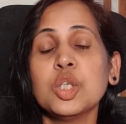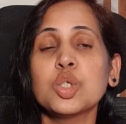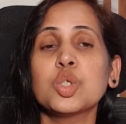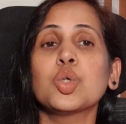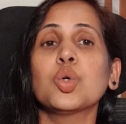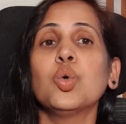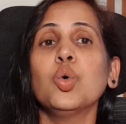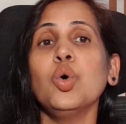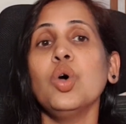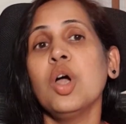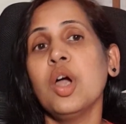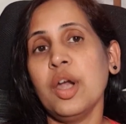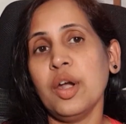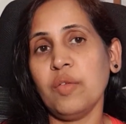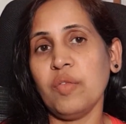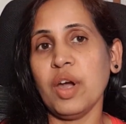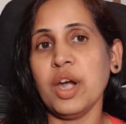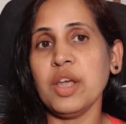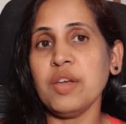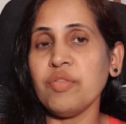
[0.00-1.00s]
to
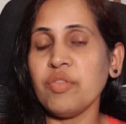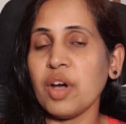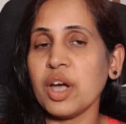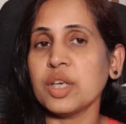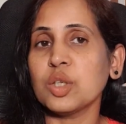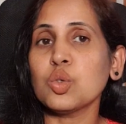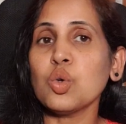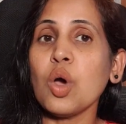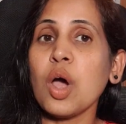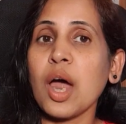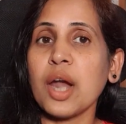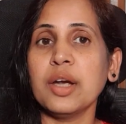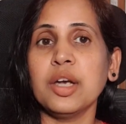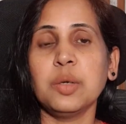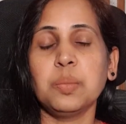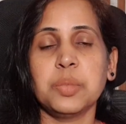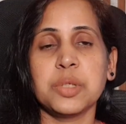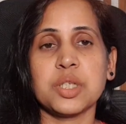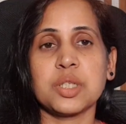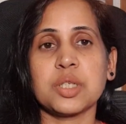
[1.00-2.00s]
25 to
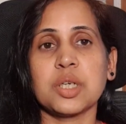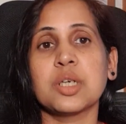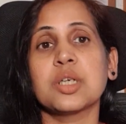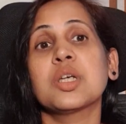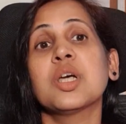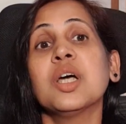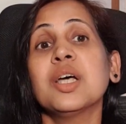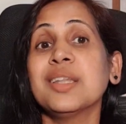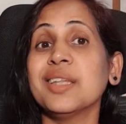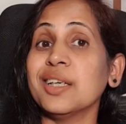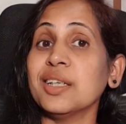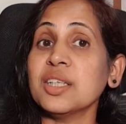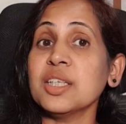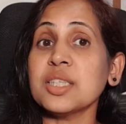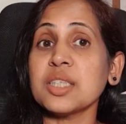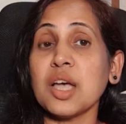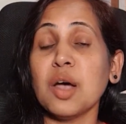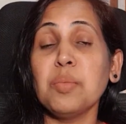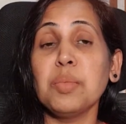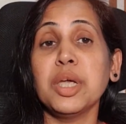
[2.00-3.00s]
100%, that is
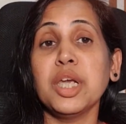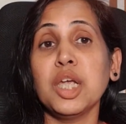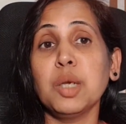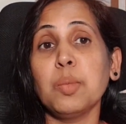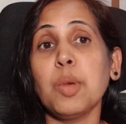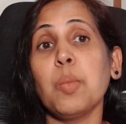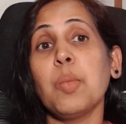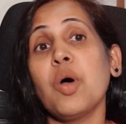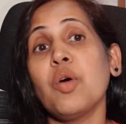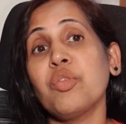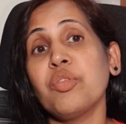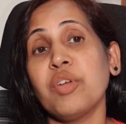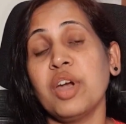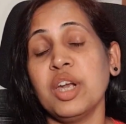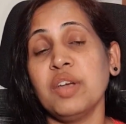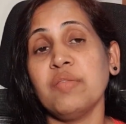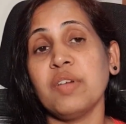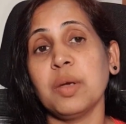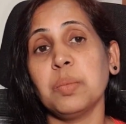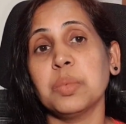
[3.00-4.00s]
a minimum of
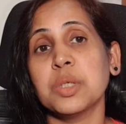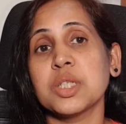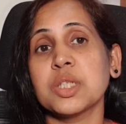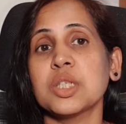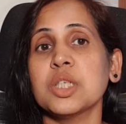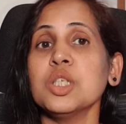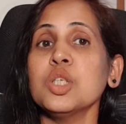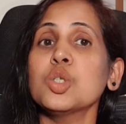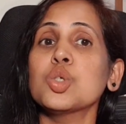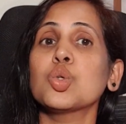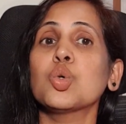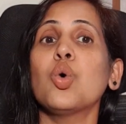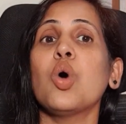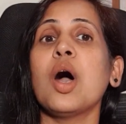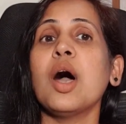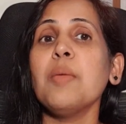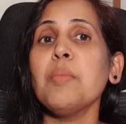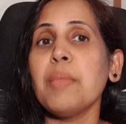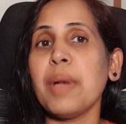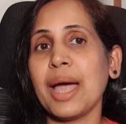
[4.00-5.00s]
25% to
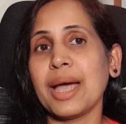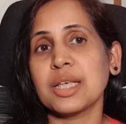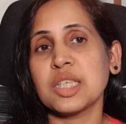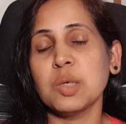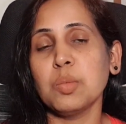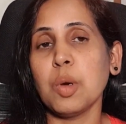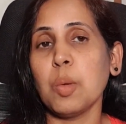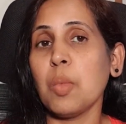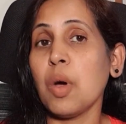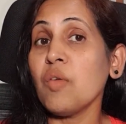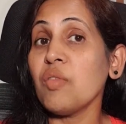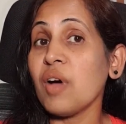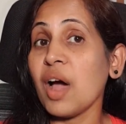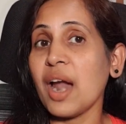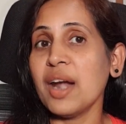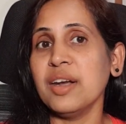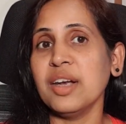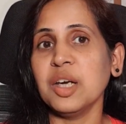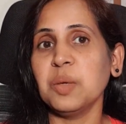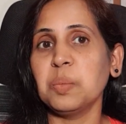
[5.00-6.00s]
a maximum of
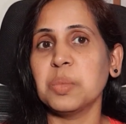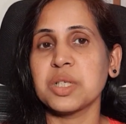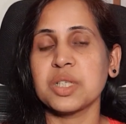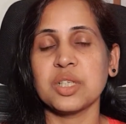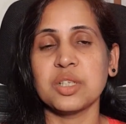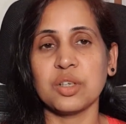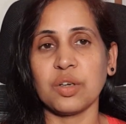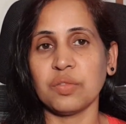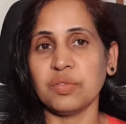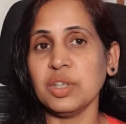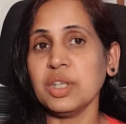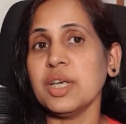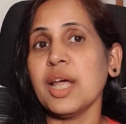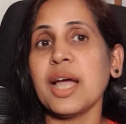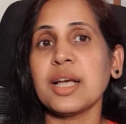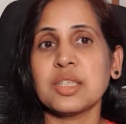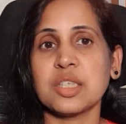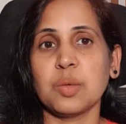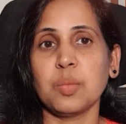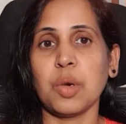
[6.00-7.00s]
100% of the
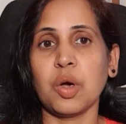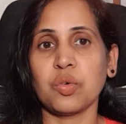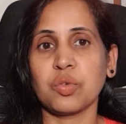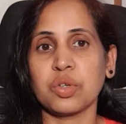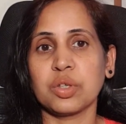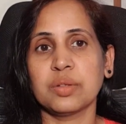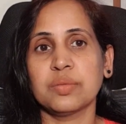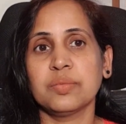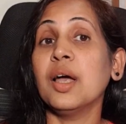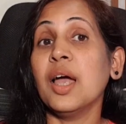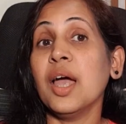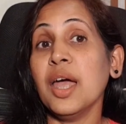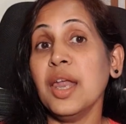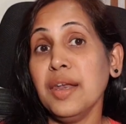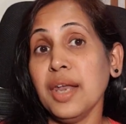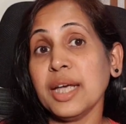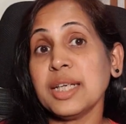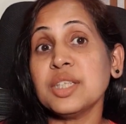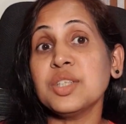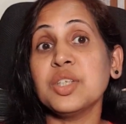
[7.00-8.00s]
tax amount.
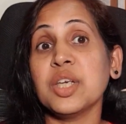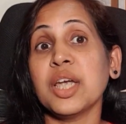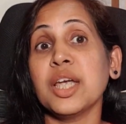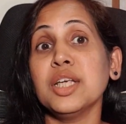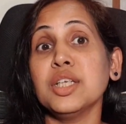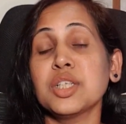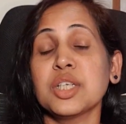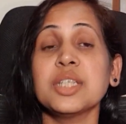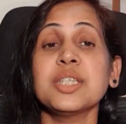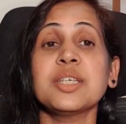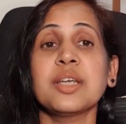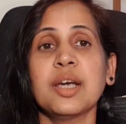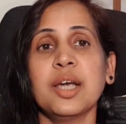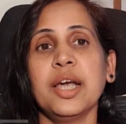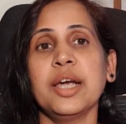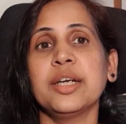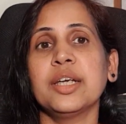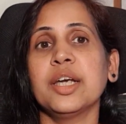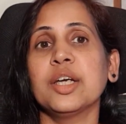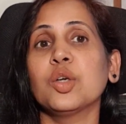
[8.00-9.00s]
Next change is
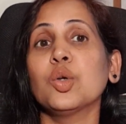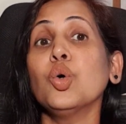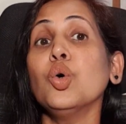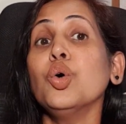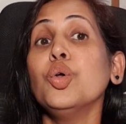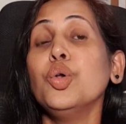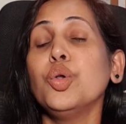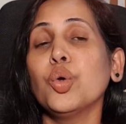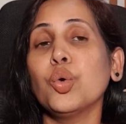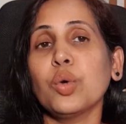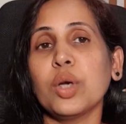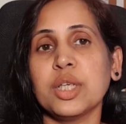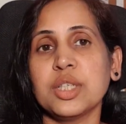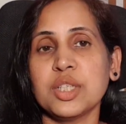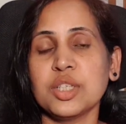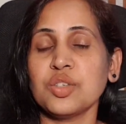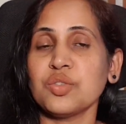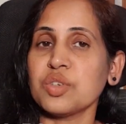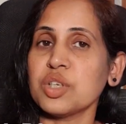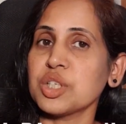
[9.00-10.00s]
related to new
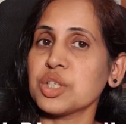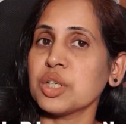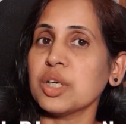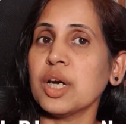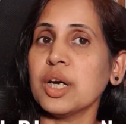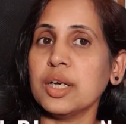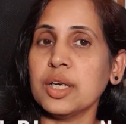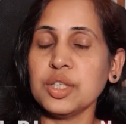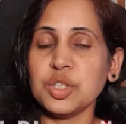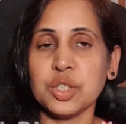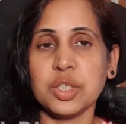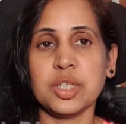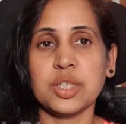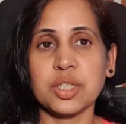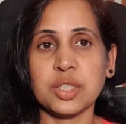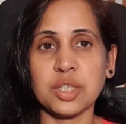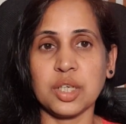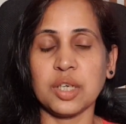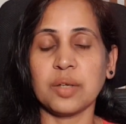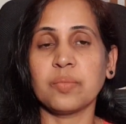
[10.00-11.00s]
registration under
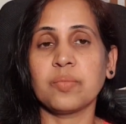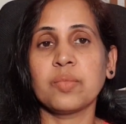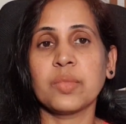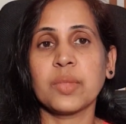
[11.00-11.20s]
GST.